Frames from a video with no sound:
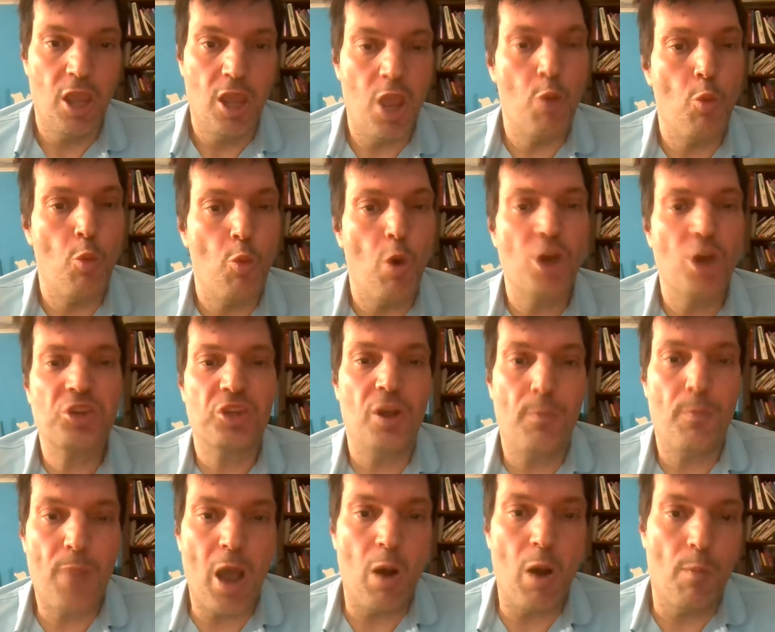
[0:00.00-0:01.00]
It wasn't
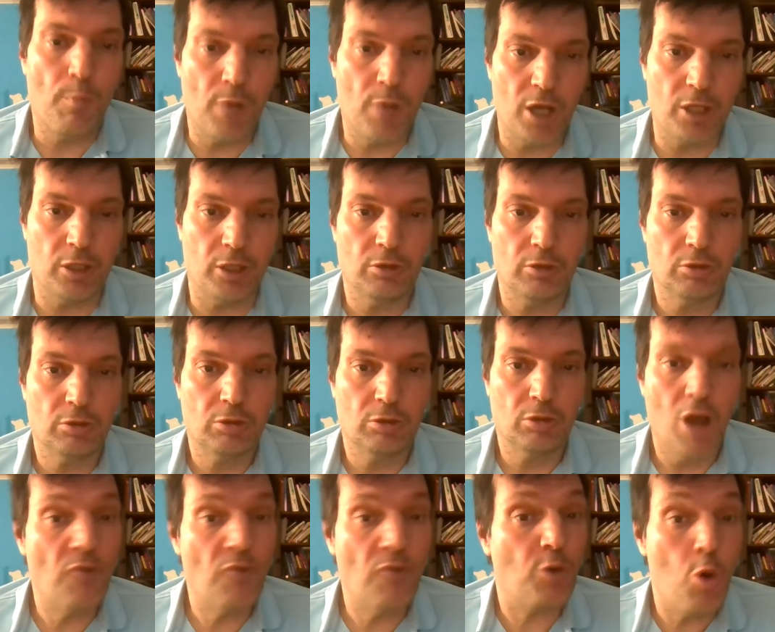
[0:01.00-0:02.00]
about money. Of